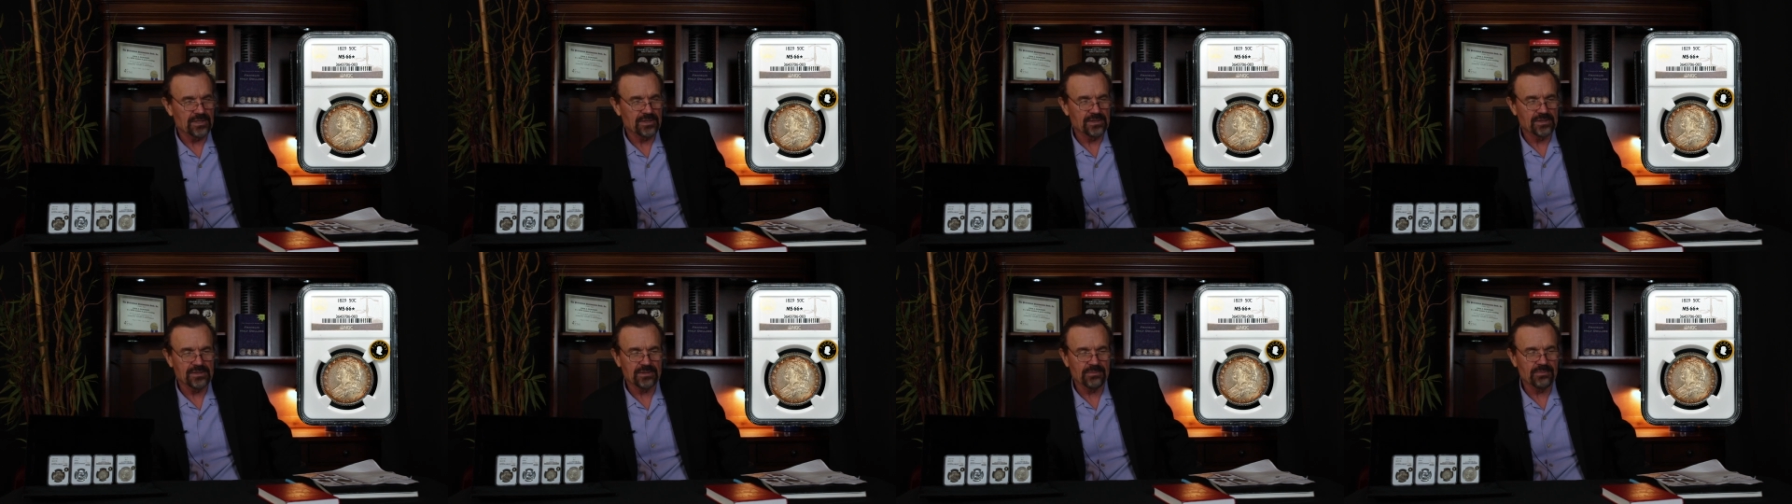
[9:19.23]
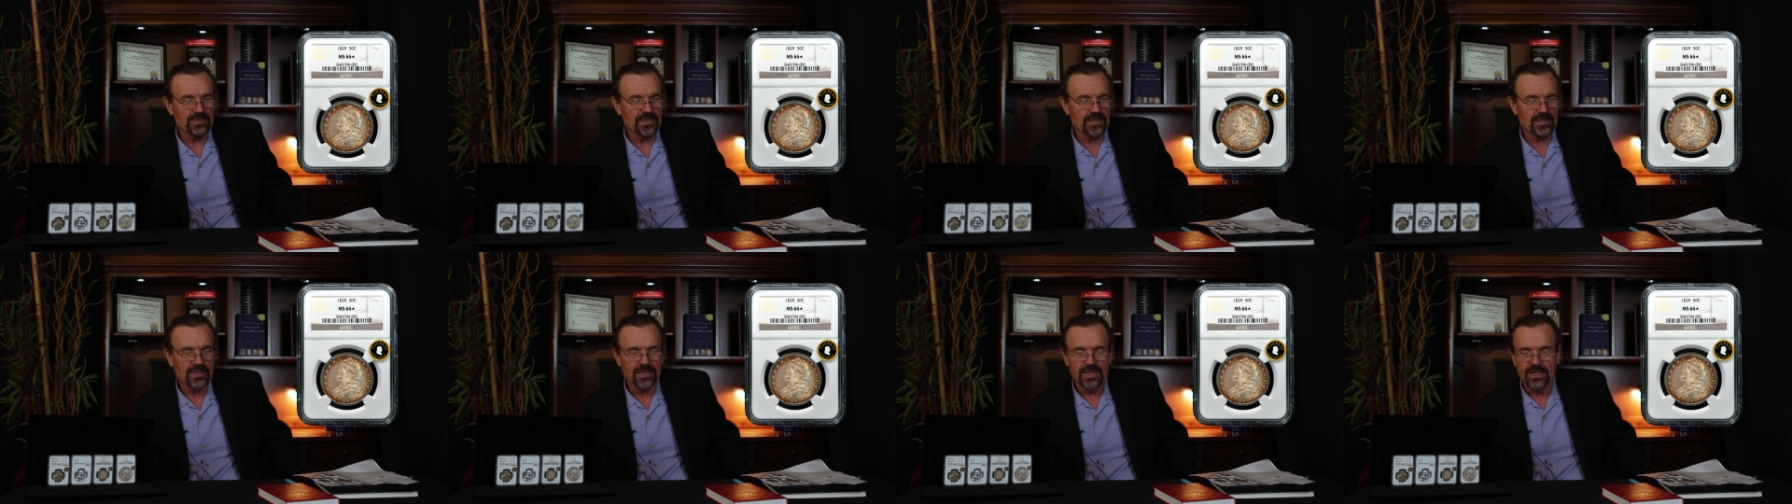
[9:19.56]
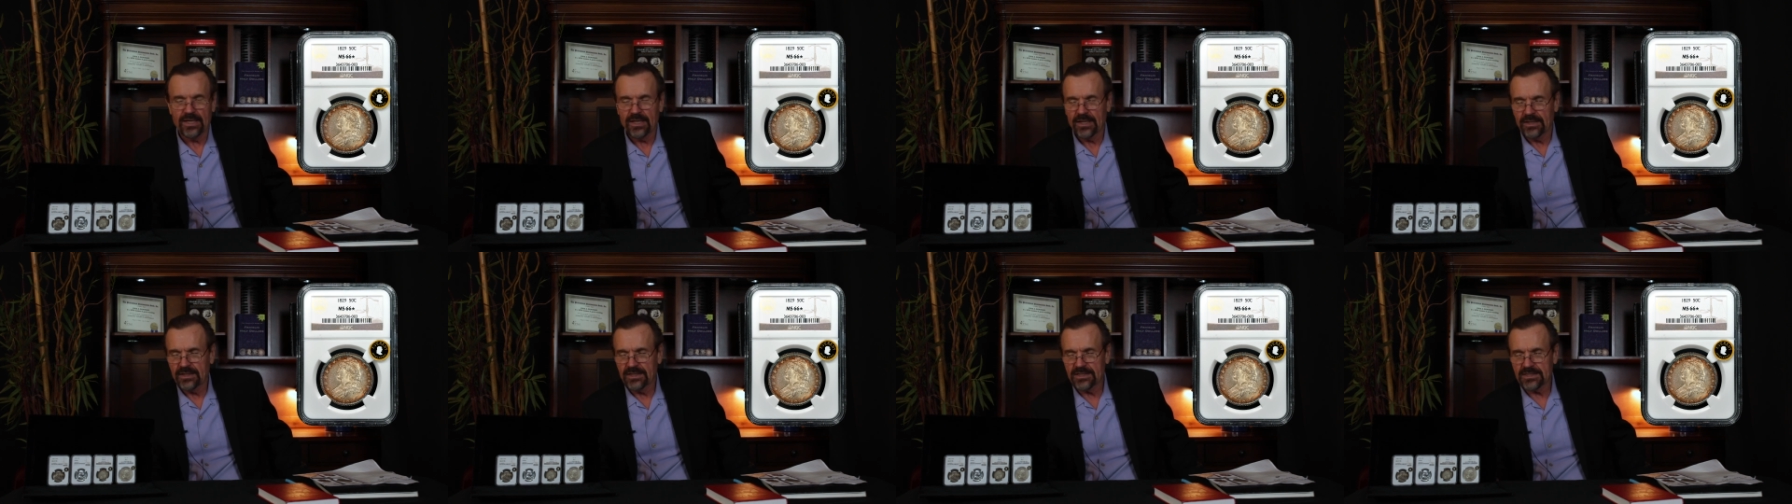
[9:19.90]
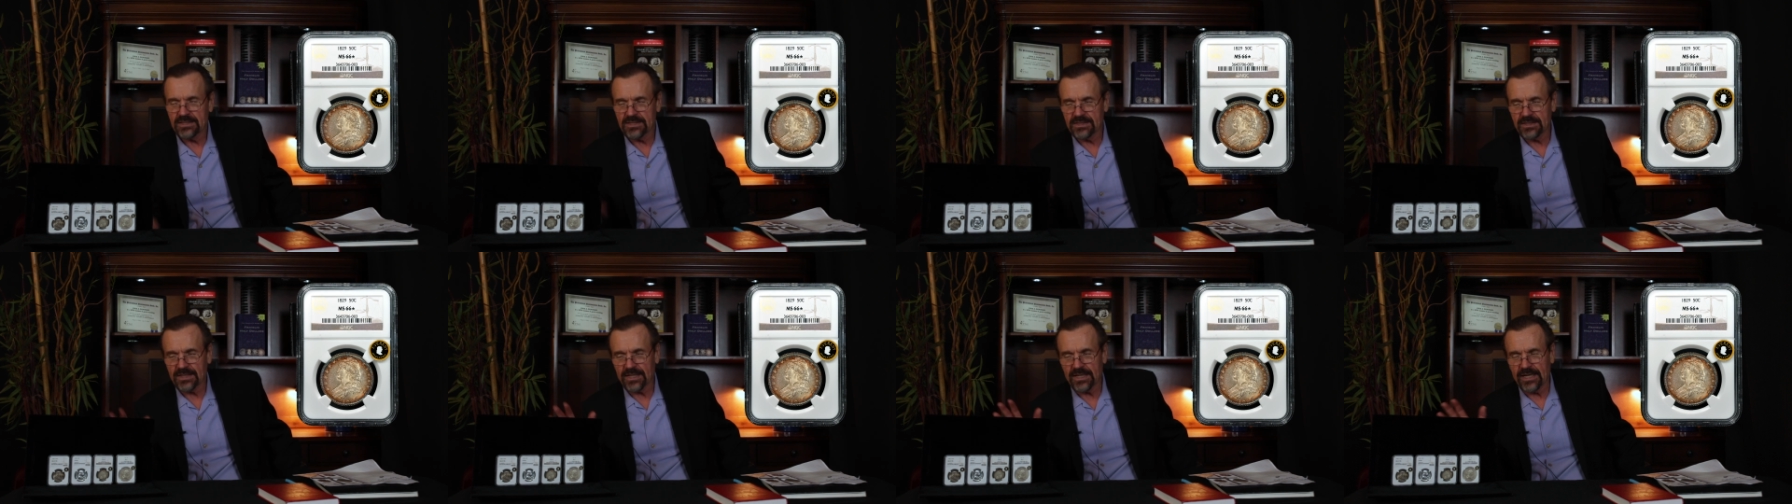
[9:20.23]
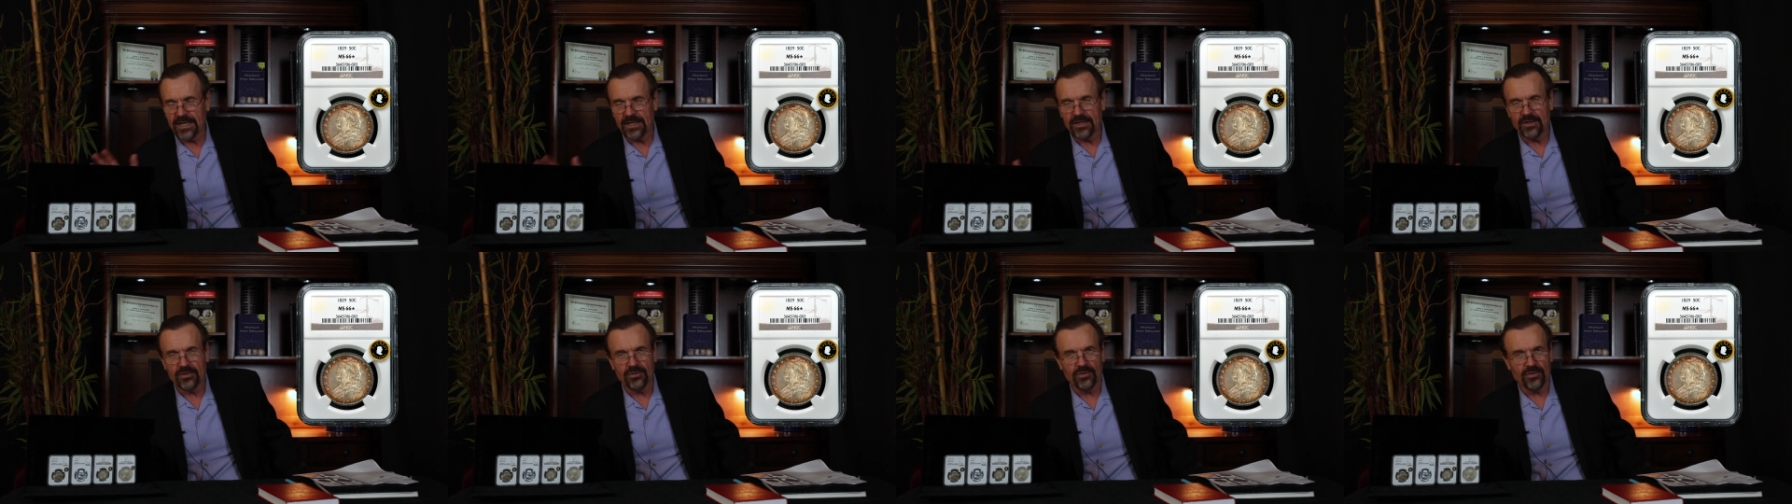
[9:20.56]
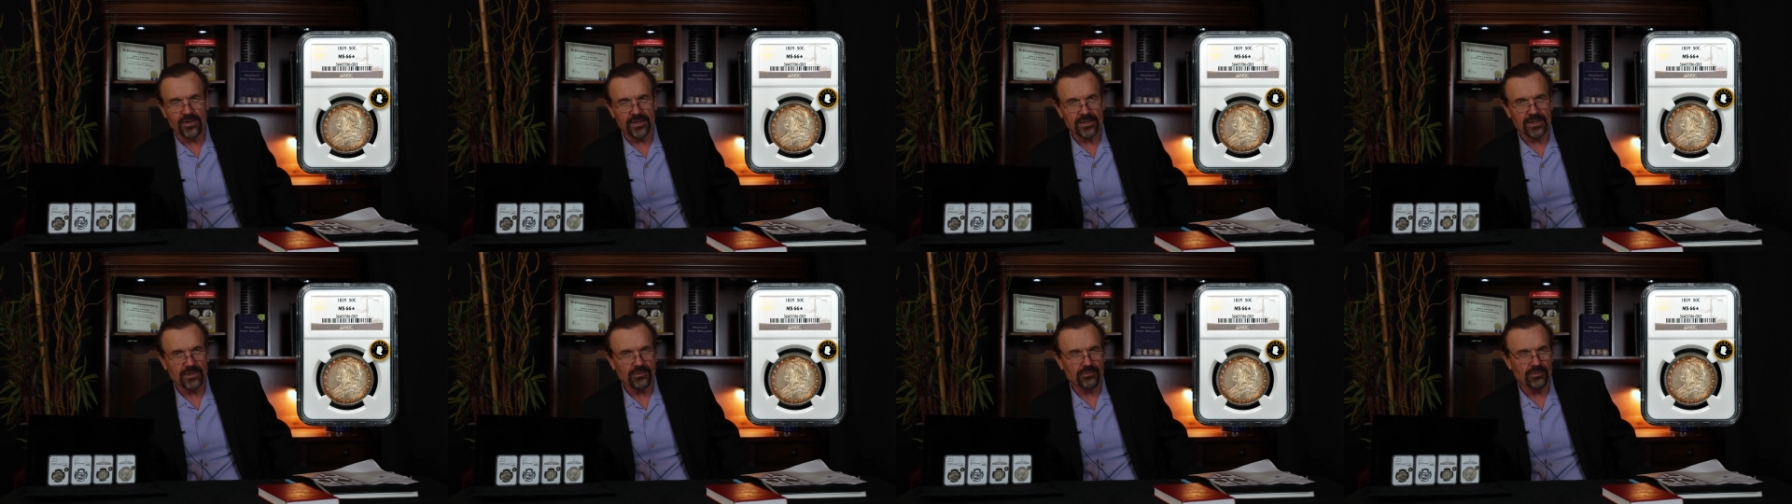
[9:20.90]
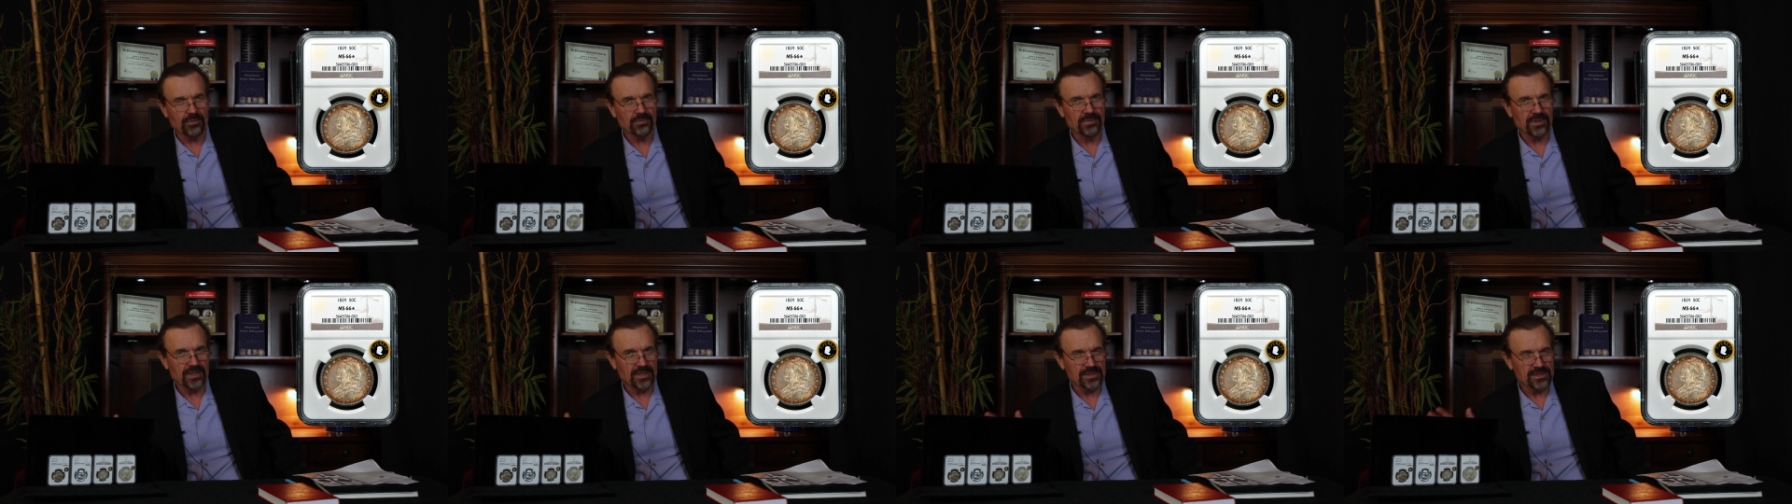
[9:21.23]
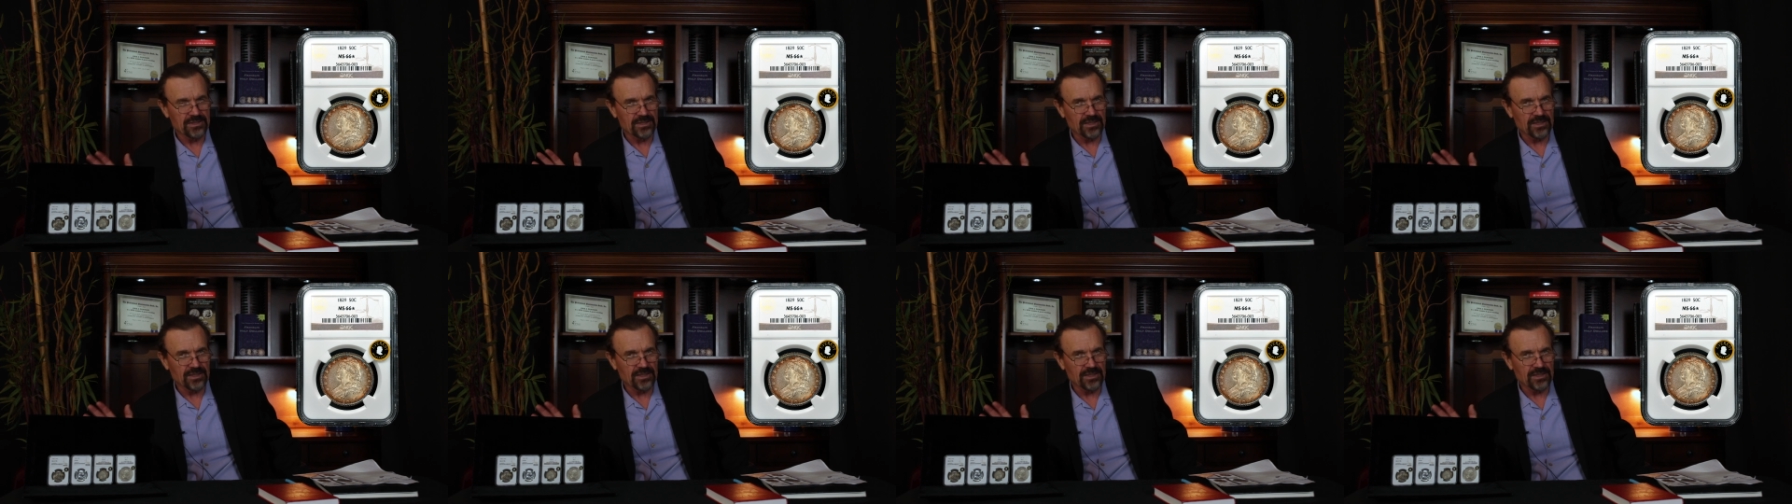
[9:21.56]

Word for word: It, to me, this is the kind of coin that will be a